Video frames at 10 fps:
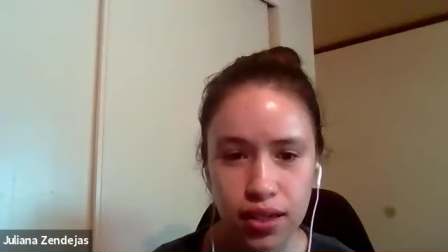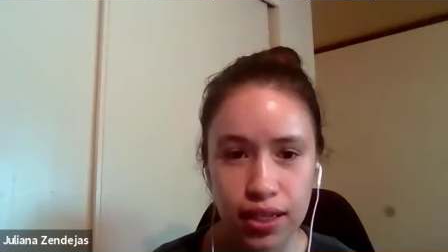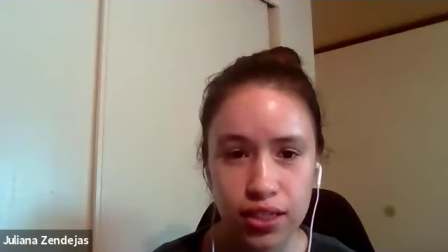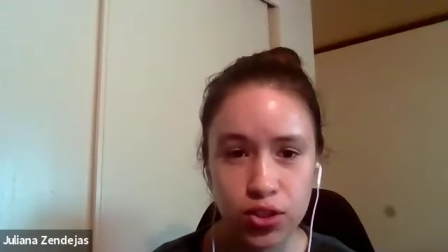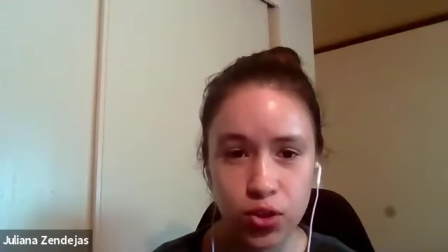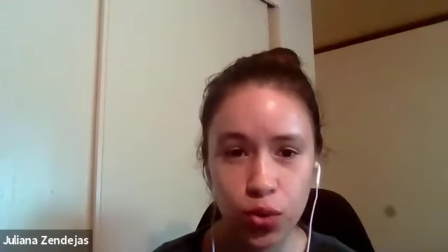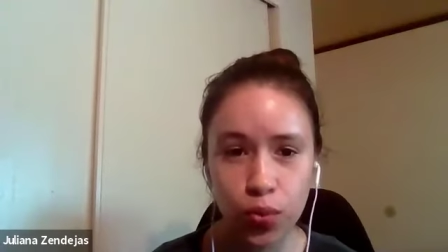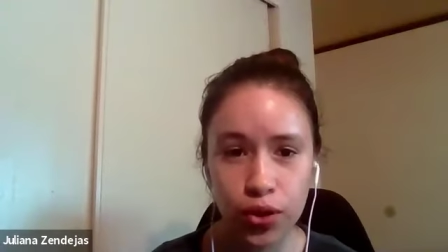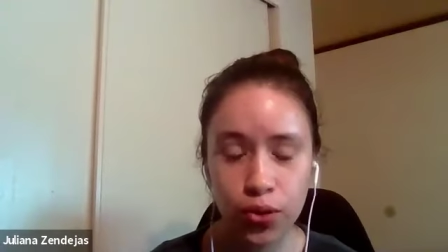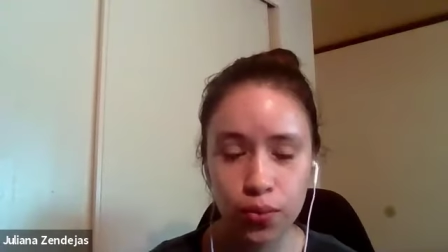and you know
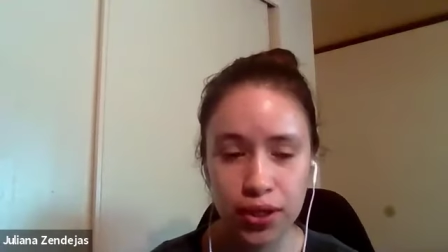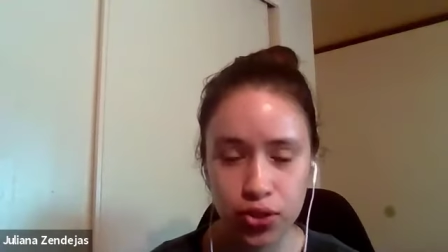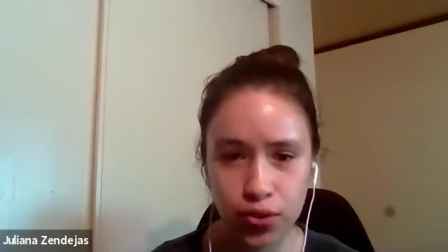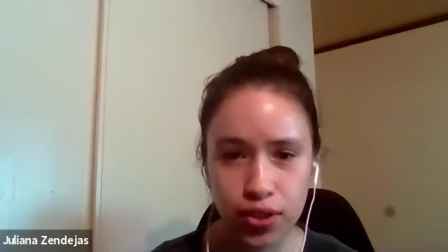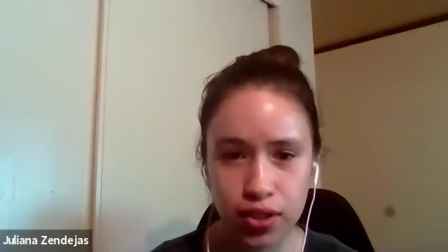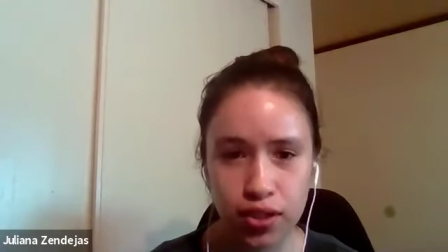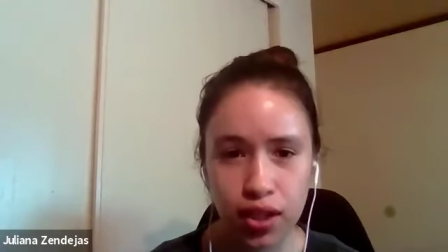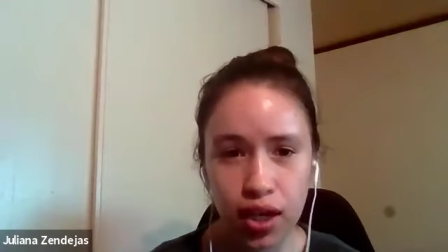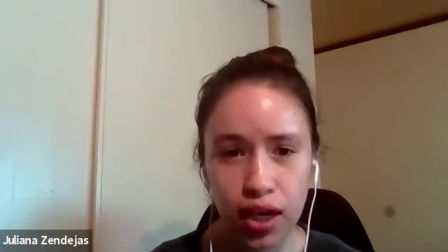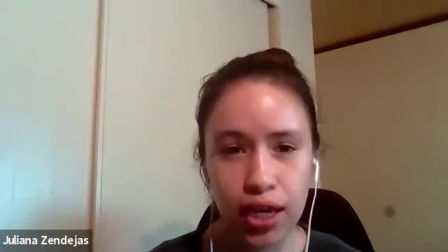what you're majoring in,
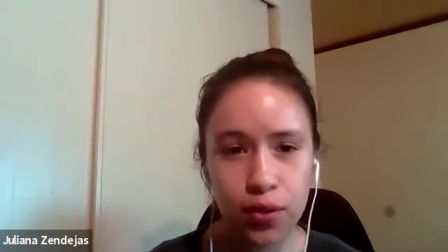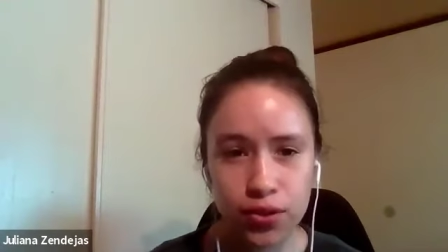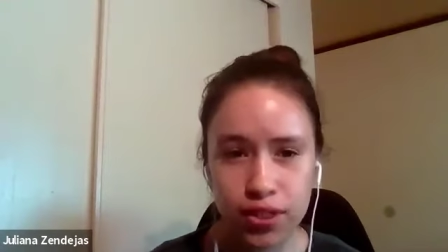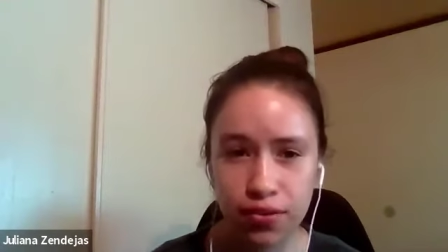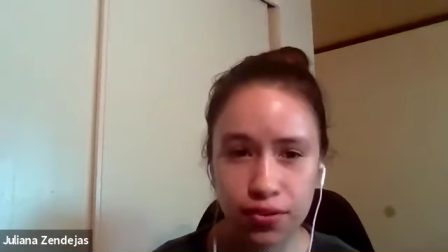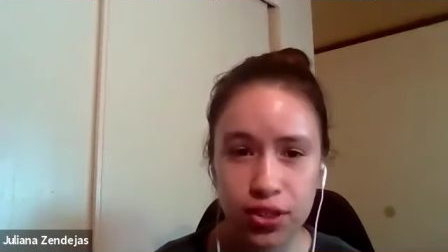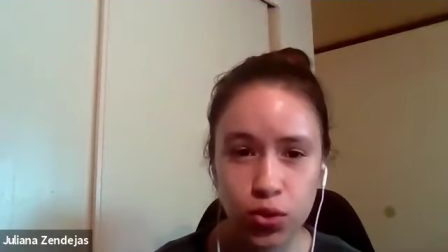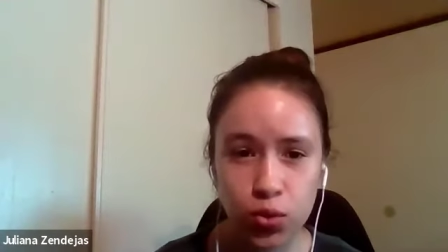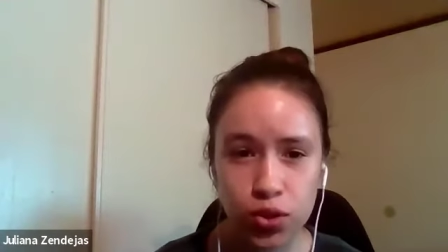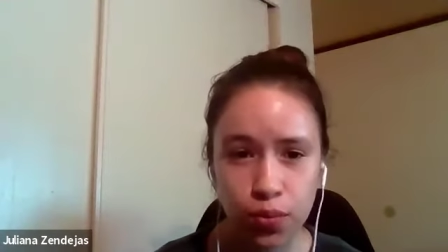I would definitely
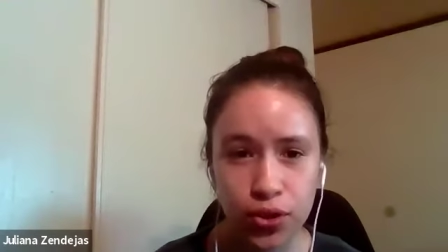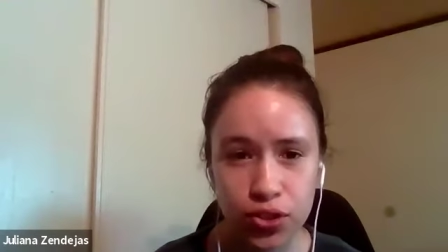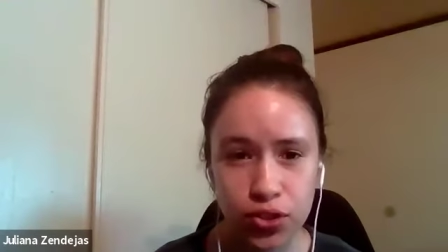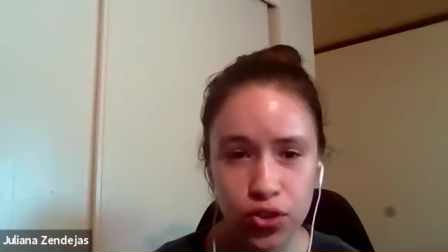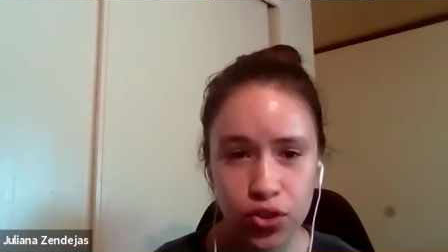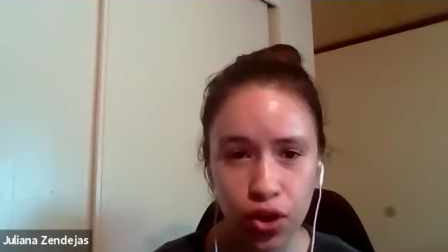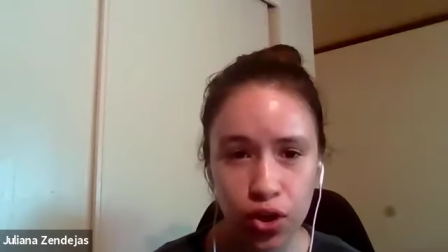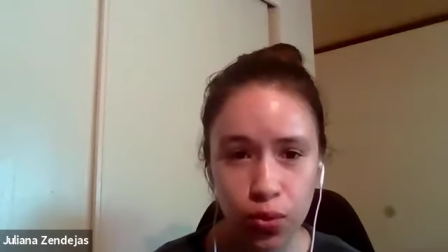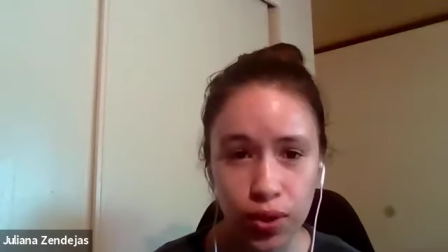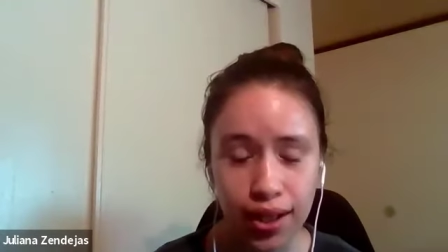do some research
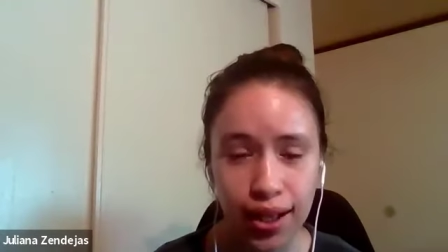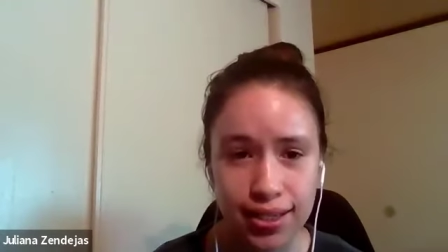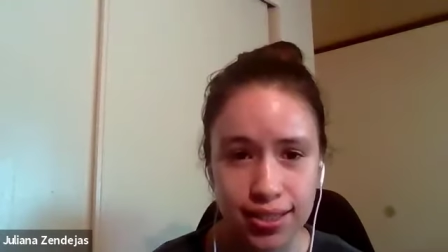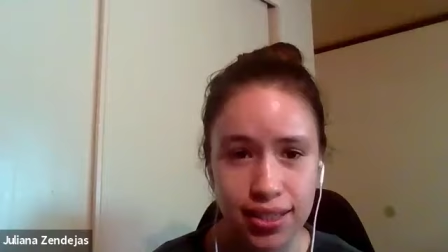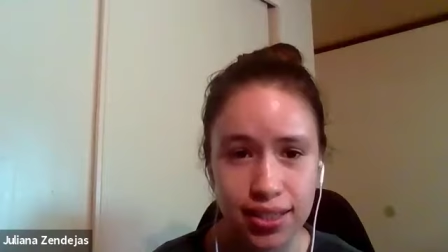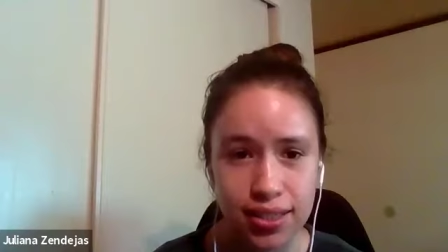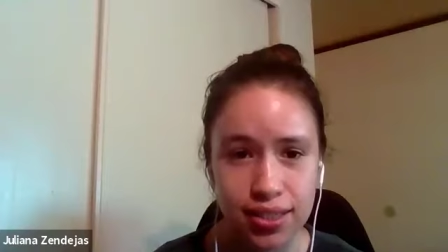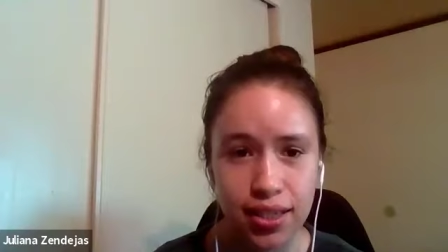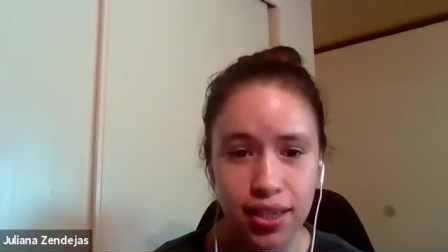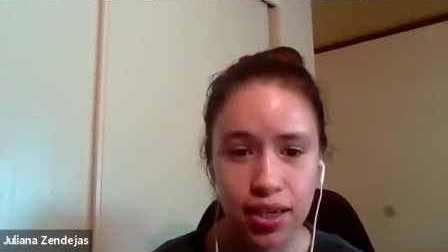on what classes
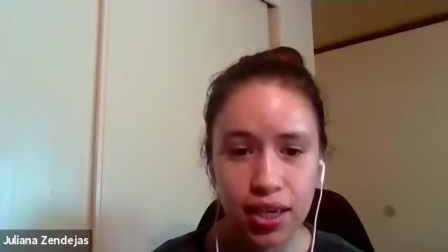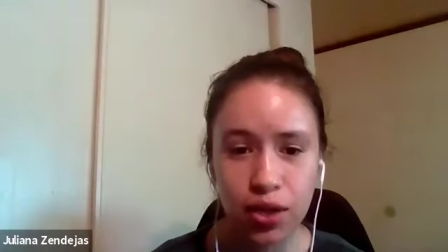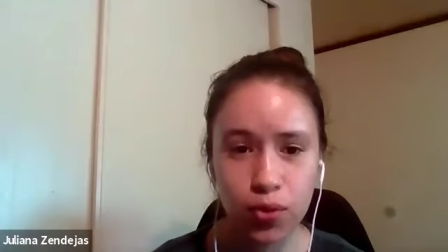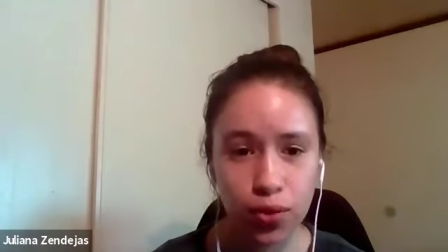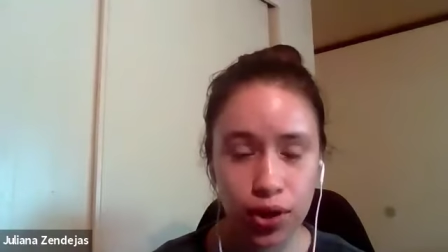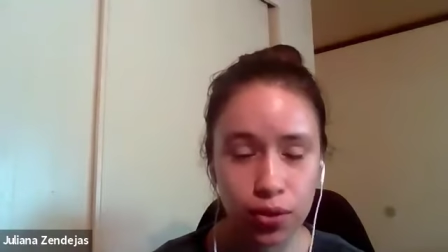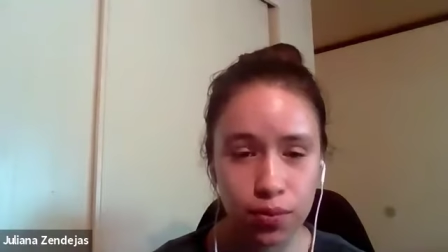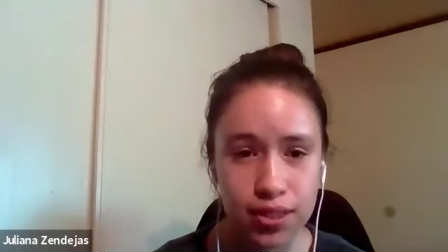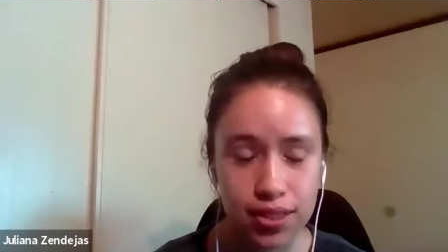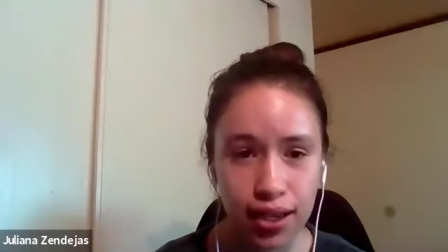and
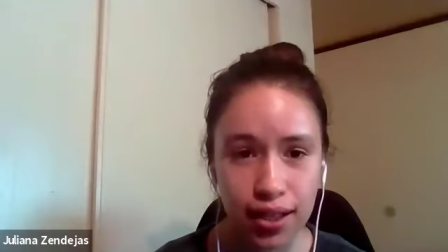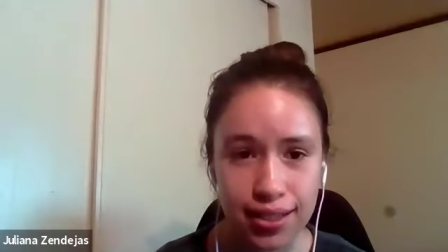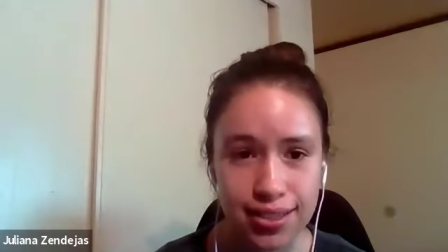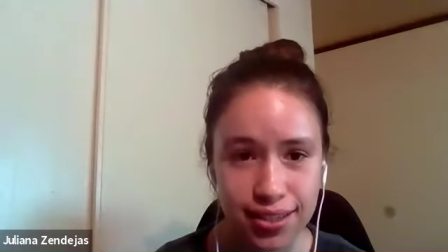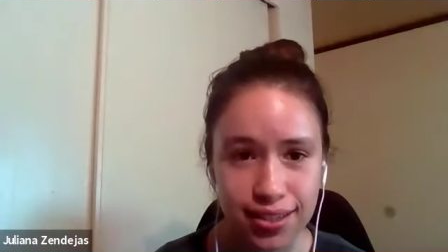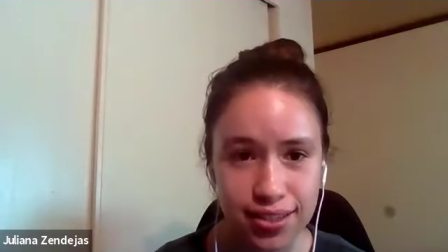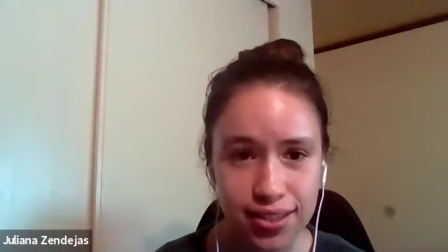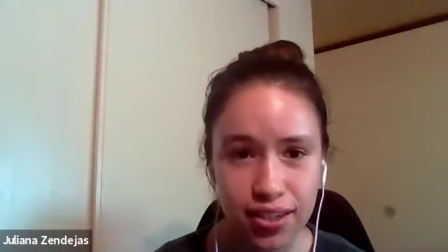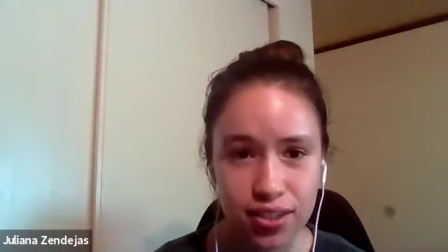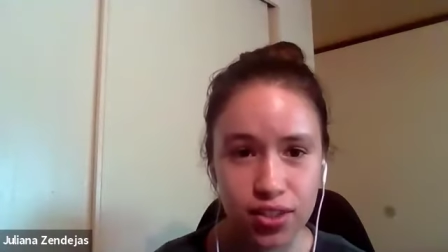requirements that class
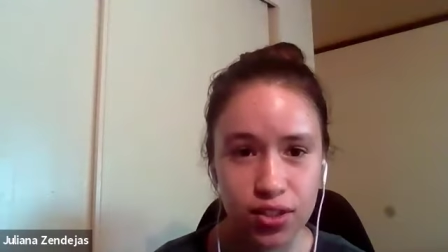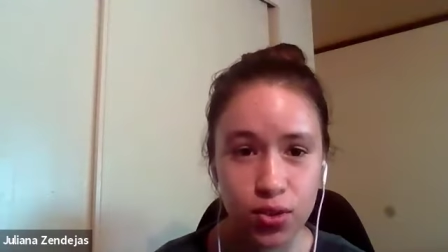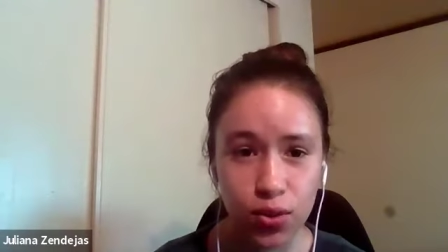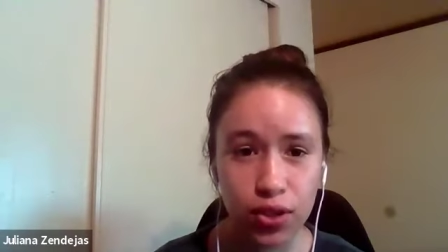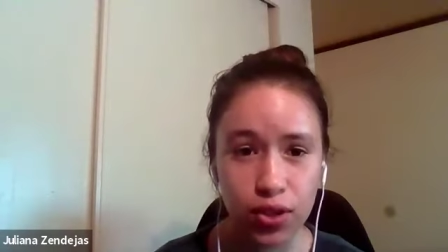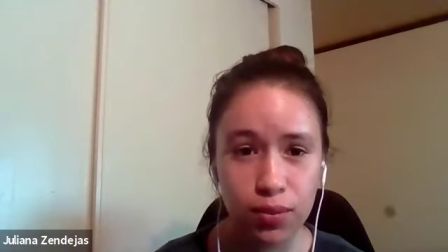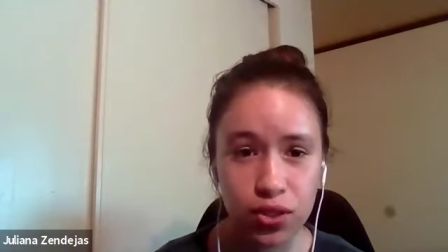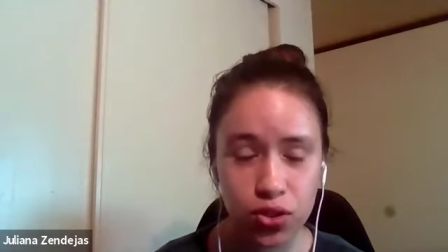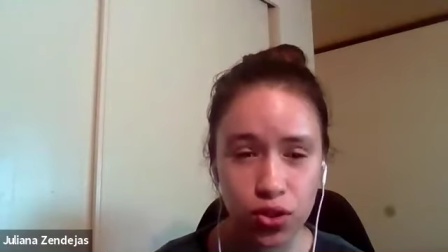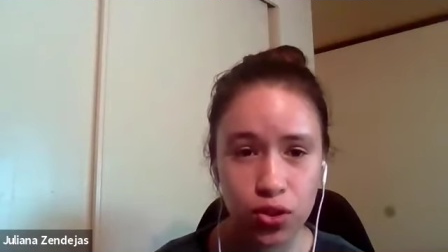needs just so that you can
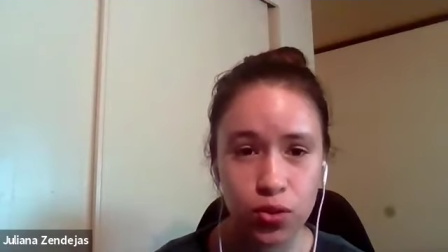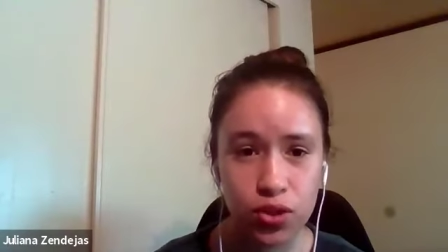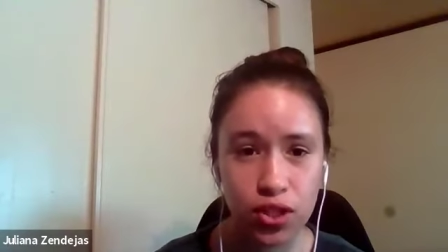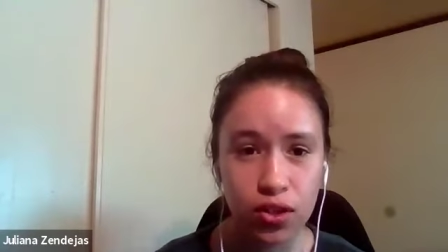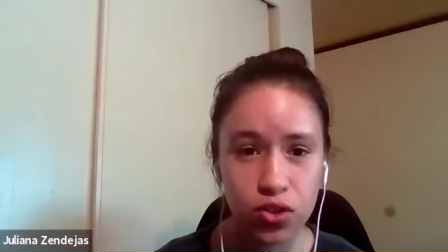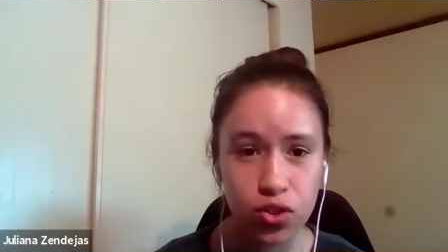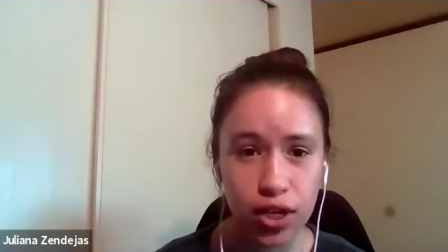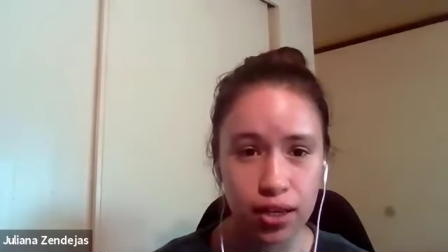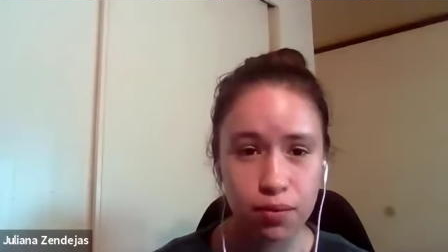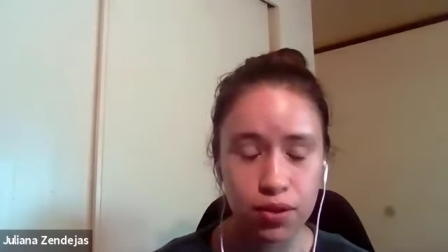make sure you stay on
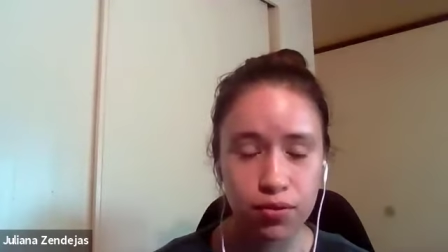track